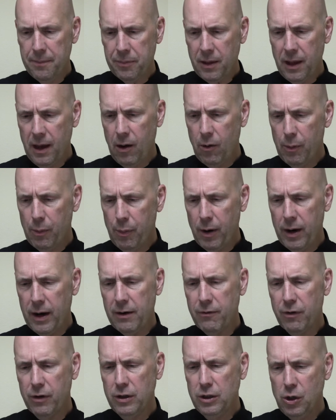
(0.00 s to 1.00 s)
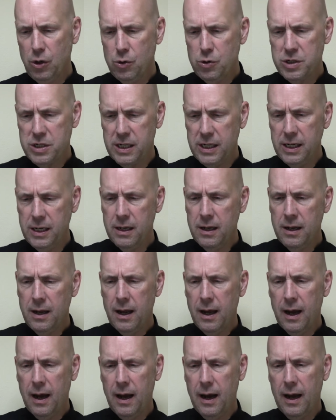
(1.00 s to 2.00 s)
Uh, we're praying for Lucy,
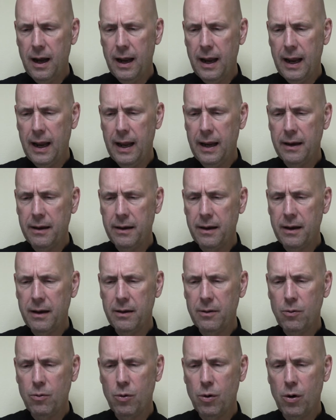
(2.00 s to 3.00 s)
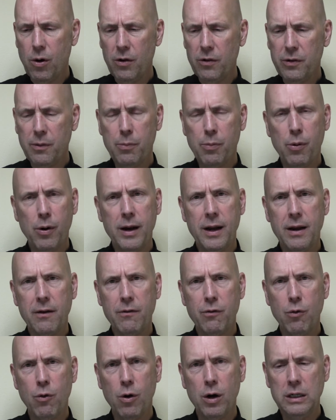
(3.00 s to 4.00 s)
uh, and uh, we're also praying
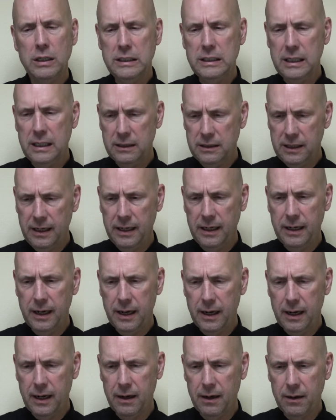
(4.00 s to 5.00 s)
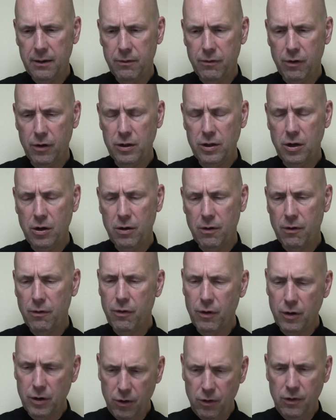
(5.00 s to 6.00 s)
for Lily, uh, for, Lu
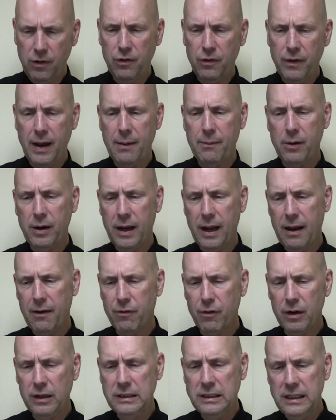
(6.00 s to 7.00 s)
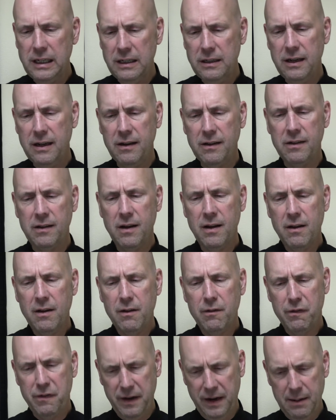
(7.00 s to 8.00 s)
for Lucy's family, and for Lily's
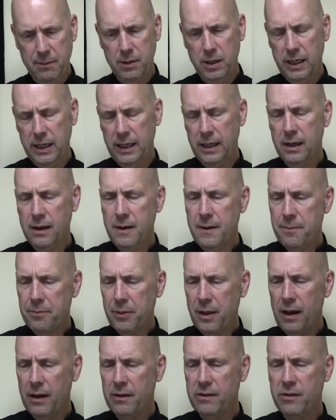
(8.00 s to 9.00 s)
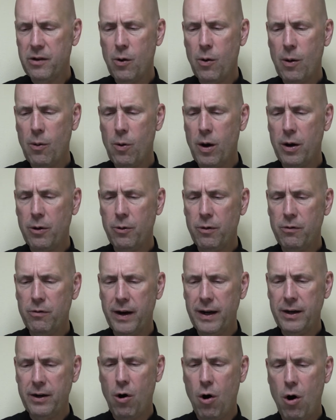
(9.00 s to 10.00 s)
family. And so I want to
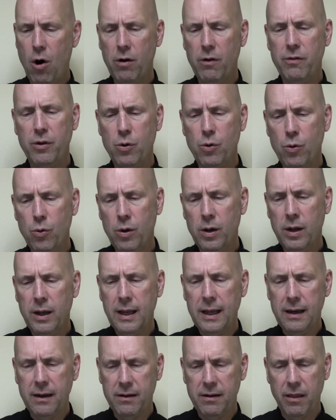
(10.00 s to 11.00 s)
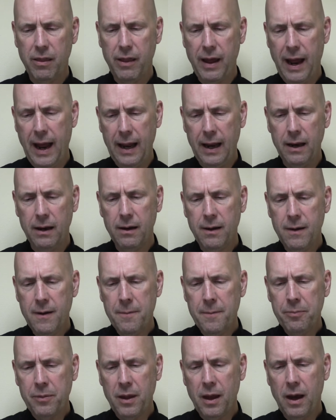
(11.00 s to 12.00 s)
invite all of you into that.
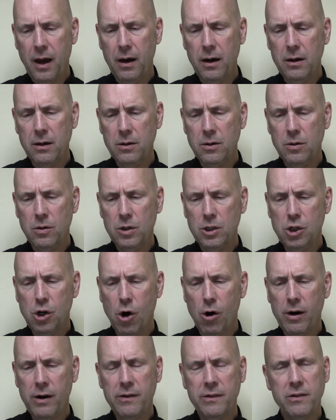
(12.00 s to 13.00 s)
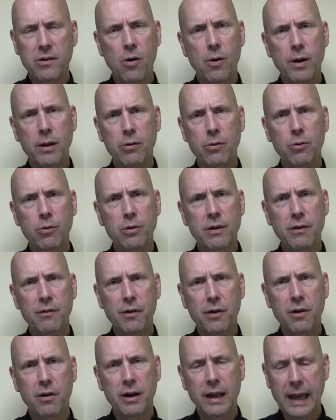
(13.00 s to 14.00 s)
Uh, Laura's going through
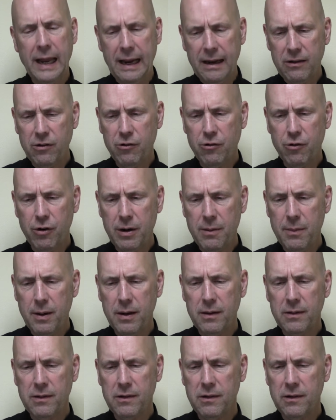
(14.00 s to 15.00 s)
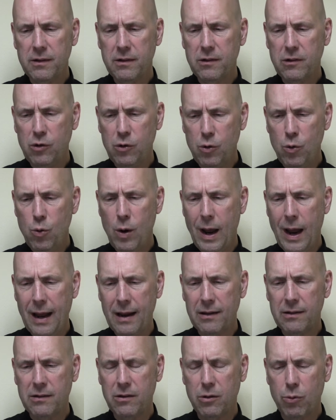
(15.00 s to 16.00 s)
difficult cancer treatments. Sue
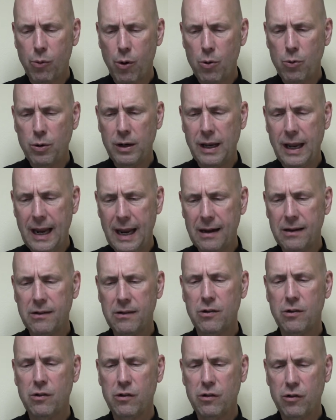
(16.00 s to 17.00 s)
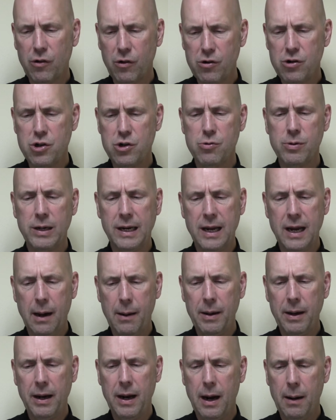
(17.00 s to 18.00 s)
has throat cancer surgery
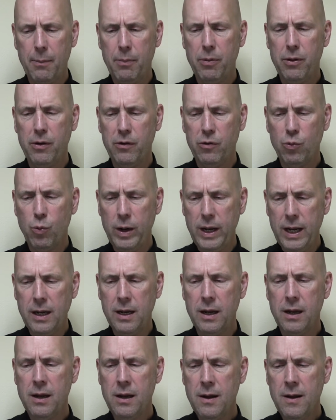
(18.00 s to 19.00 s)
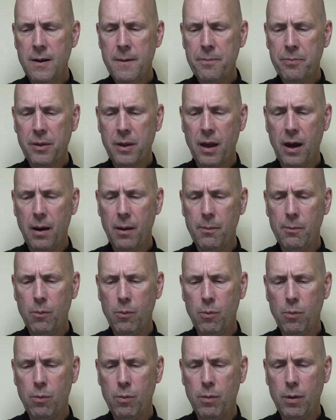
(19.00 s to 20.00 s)
coming up this week.
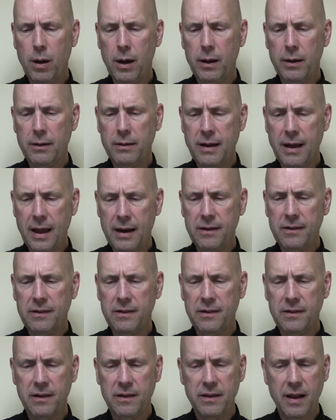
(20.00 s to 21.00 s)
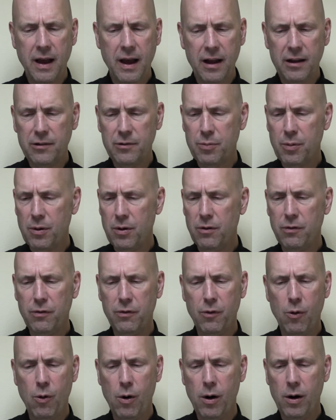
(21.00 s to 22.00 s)
Um, uh, Dennis is in the hospital
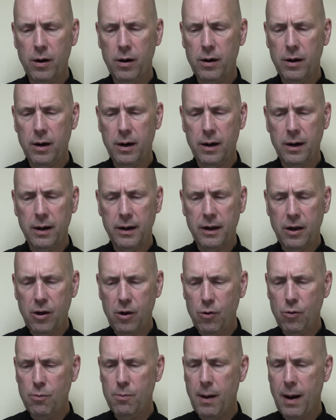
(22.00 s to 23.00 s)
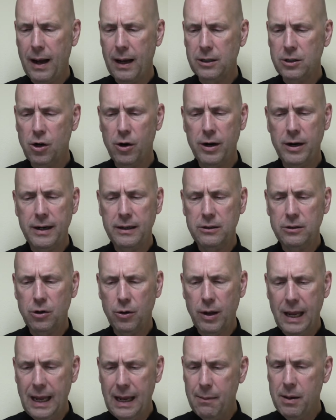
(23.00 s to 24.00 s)
for uh, acute myeloid
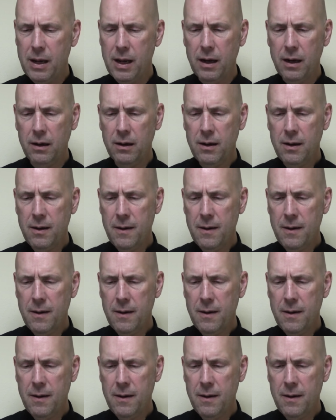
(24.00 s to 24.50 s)
leukemia.